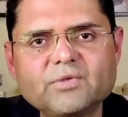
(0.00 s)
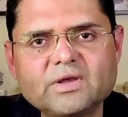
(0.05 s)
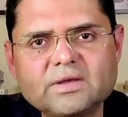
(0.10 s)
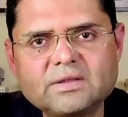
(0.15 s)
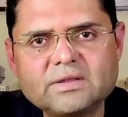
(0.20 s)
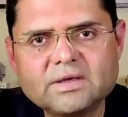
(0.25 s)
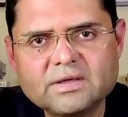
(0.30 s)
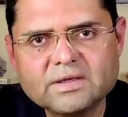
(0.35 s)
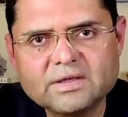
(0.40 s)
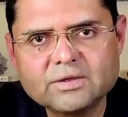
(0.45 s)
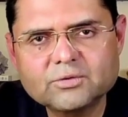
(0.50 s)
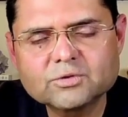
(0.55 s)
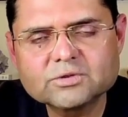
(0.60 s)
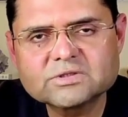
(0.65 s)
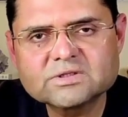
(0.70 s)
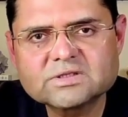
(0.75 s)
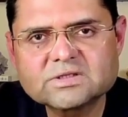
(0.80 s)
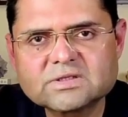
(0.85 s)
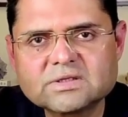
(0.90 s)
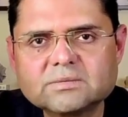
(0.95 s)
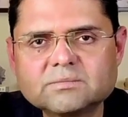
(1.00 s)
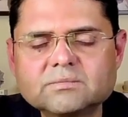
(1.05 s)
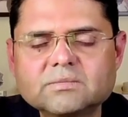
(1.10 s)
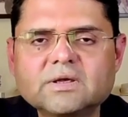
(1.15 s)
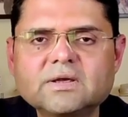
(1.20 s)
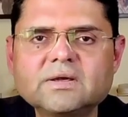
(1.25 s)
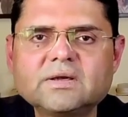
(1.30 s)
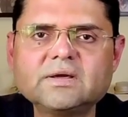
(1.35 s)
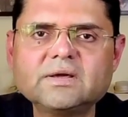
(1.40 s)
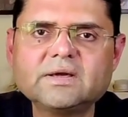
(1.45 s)
in the ecosystem,
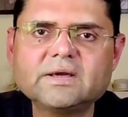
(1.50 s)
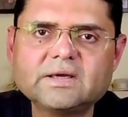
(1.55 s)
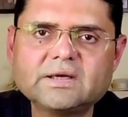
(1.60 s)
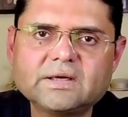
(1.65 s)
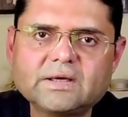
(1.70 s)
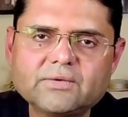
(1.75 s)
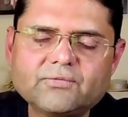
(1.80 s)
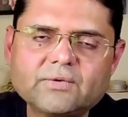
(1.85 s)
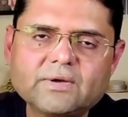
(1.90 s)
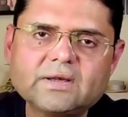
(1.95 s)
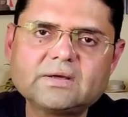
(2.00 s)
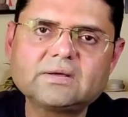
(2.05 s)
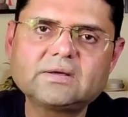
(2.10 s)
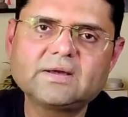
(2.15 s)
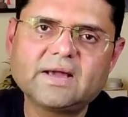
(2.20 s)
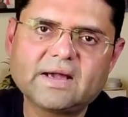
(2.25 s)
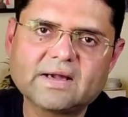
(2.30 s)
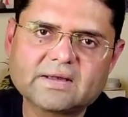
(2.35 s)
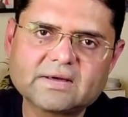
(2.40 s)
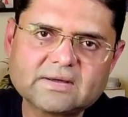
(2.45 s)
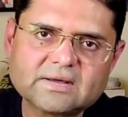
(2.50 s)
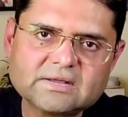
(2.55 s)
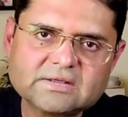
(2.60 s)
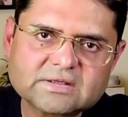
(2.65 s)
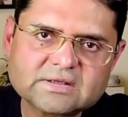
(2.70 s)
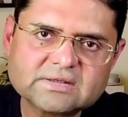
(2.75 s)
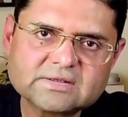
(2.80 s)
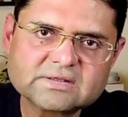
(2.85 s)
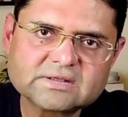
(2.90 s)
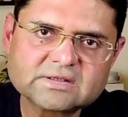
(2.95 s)
in different
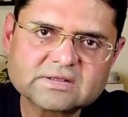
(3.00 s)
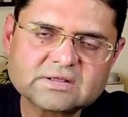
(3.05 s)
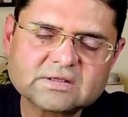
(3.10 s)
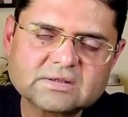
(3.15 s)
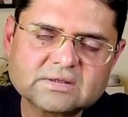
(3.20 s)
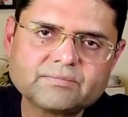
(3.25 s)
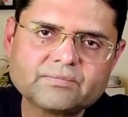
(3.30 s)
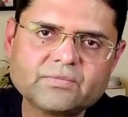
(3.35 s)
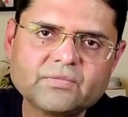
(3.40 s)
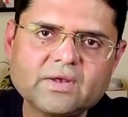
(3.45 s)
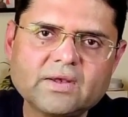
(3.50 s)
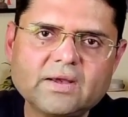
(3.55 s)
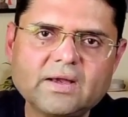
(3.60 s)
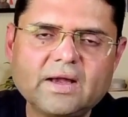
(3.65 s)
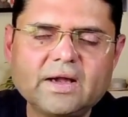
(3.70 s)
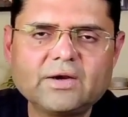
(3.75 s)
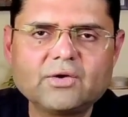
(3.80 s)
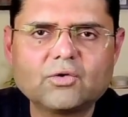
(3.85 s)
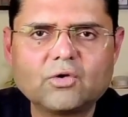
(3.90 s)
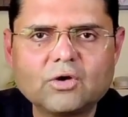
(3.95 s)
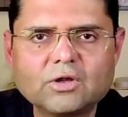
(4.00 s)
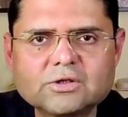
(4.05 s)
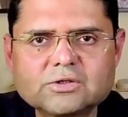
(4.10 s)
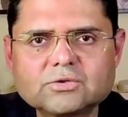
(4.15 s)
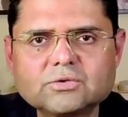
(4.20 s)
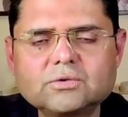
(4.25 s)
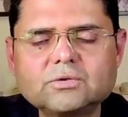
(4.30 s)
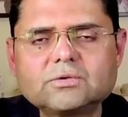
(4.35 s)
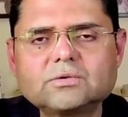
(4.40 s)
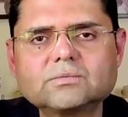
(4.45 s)
agricultural system, and
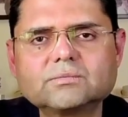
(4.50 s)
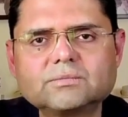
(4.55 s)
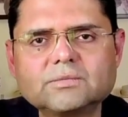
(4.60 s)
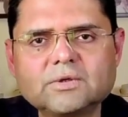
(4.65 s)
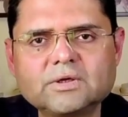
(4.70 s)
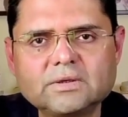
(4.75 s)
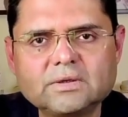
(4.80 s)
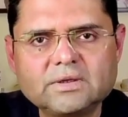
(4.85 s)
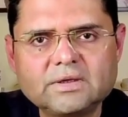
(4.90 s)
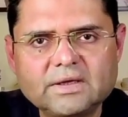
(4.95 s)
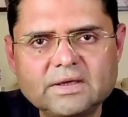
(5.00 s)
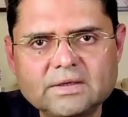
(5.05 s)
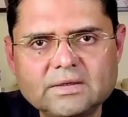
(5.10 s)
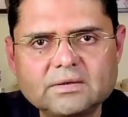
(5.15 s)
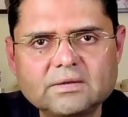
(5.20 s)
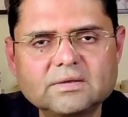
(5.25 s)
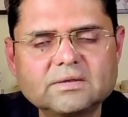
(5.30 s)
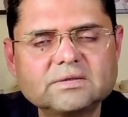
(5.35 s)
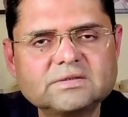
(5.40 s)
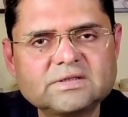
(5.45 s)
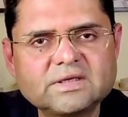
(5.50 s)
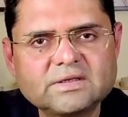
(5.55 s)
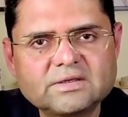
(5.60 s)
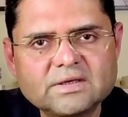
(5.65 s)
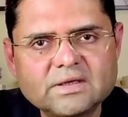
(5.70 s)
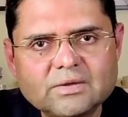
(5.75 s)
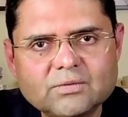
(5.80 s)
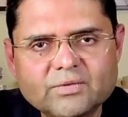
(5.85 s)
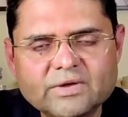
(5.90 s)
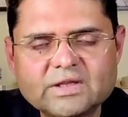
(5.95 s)
also in
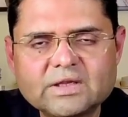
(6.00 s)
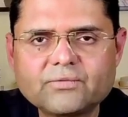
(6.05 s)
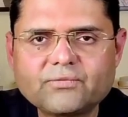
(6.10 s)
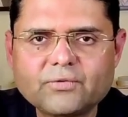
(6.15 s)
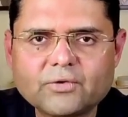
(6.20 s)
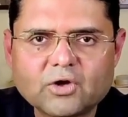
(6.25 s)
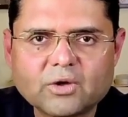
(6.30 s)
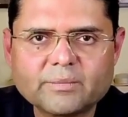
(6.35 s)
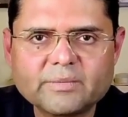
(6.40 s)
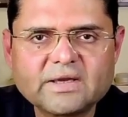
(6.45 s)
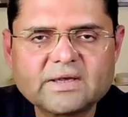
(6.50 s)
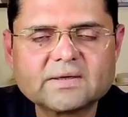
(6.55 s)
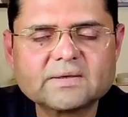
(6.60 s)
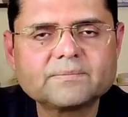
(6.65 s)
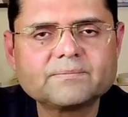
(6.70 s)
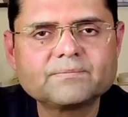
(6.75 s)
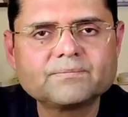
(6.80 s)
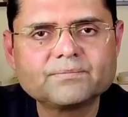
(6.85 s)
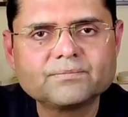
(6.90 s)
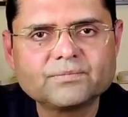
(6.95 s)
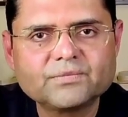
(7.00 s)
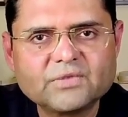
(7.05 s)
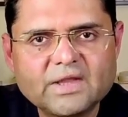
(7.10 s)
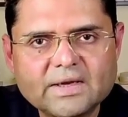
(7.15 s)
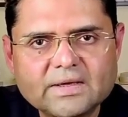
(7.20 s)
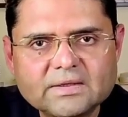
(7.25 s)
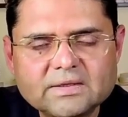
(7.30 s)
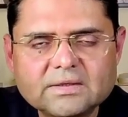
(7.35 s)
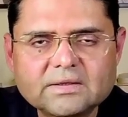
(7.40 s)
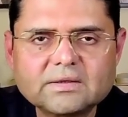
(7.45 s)
general weather phenomena,
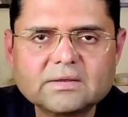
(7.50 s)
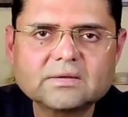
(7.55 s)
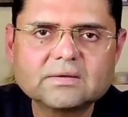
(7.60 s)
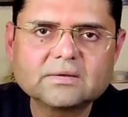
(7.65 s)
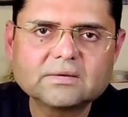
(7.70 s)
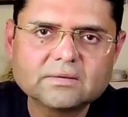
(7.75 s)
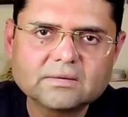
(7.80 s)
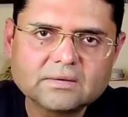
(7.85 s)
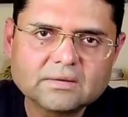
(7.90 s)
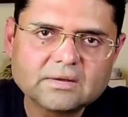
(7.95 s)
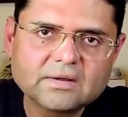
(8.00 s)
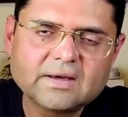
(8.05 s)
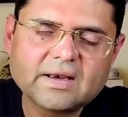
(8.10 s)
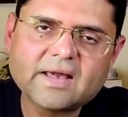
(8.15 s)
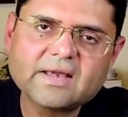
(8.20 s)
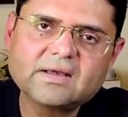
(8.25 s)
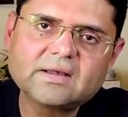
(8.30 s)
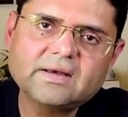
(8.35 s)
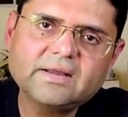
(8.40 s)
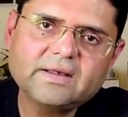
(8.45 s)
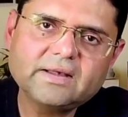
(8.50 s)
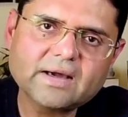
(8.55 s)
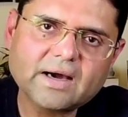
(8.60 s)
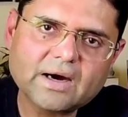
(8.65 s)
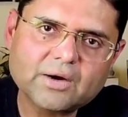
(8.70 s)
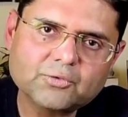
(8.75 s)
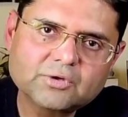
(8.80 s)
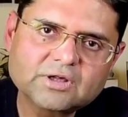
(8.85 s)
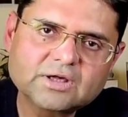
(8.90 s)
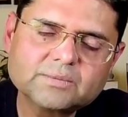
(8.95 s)
that the likely
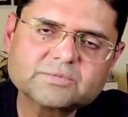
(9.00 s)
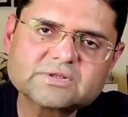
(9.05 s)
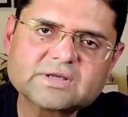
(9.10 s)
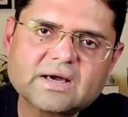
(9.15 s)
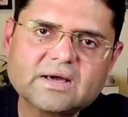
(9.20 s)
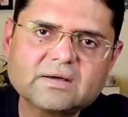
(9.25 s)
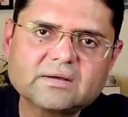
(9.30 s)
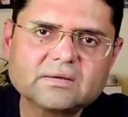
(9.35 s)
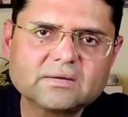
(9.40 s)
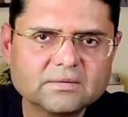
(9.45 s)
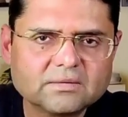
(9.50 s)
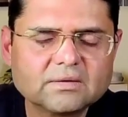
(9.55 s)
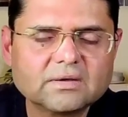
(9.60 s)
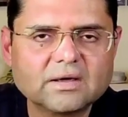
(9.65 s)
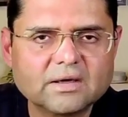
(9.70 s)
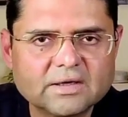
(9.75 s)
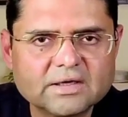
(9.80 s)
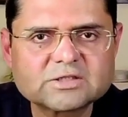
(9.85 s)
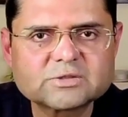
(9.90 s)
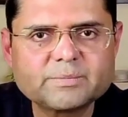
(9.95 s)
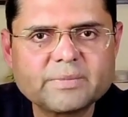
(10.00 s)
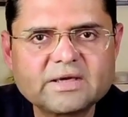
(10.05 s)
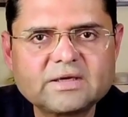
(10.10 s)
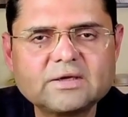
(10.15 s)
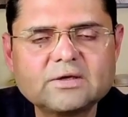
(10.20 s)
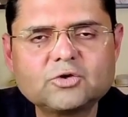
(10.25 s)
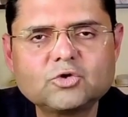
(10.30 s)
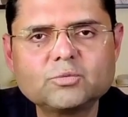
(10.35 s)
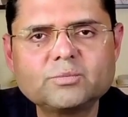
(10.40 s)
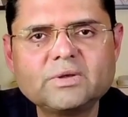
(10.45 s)
outcomes are
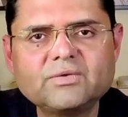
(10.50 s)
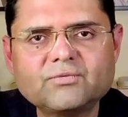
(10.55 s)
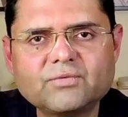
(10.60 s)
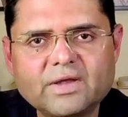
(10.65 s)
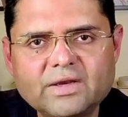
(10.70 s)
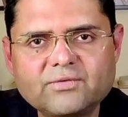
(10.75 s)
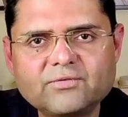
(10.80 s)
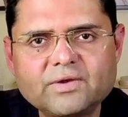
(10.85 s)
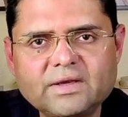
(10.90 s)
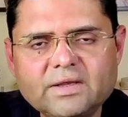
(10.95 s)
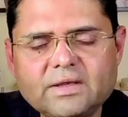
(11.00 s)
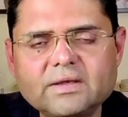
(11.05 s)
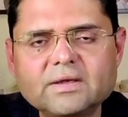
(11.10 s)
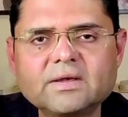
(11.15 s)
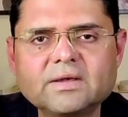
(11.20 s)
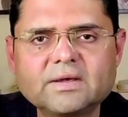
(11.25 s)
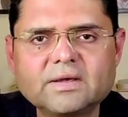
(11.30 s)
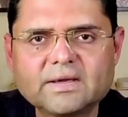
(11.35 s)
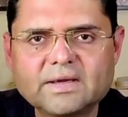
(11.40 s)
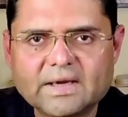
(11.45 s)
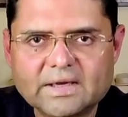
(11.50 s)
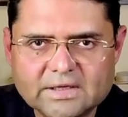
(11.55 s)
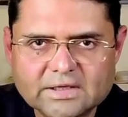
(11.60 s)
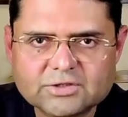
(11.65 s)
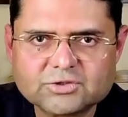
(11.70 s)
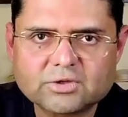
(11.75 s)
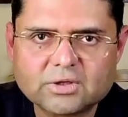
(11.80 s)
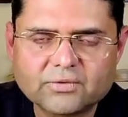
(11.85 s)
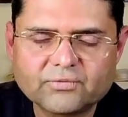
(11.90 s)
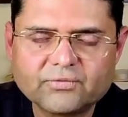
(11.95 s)
expected to be very, very
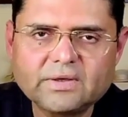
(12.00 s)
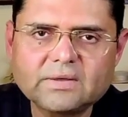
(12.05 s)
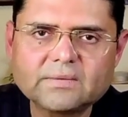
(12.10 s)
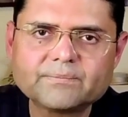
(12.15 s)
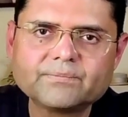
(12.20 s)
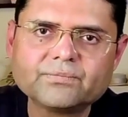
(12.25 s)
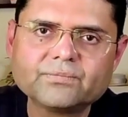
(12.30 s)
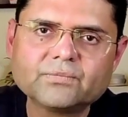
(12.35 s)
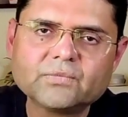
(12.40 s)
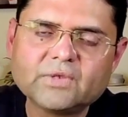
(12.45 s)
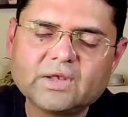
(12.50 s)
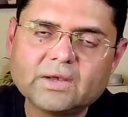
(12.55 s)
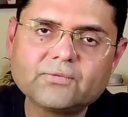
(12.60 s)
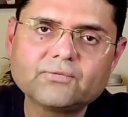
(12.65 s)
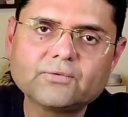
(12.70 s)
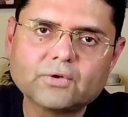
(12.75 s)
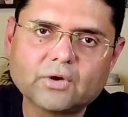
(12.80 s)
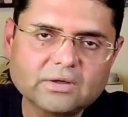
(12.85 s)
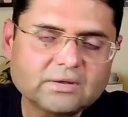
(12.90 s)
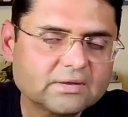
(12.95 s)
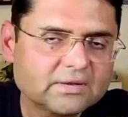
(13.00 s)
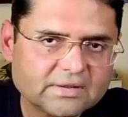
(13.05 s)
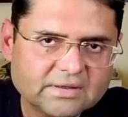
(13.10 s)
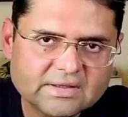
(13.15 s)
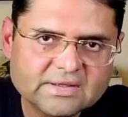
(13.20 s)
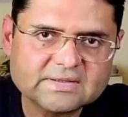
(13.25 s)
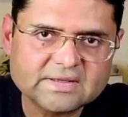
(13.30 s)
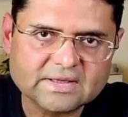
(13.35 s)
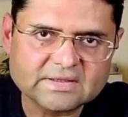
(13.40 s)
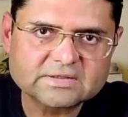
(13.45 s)
catastrophic, if not
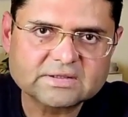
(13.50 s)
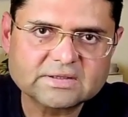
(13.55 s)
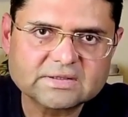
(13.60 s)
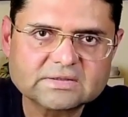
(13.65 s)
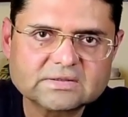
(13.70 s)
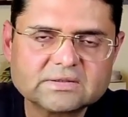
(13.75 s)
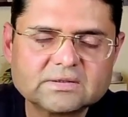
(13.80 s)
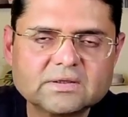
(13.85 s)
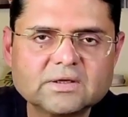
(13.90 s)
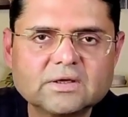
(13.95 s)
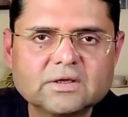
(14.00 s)
disastrous.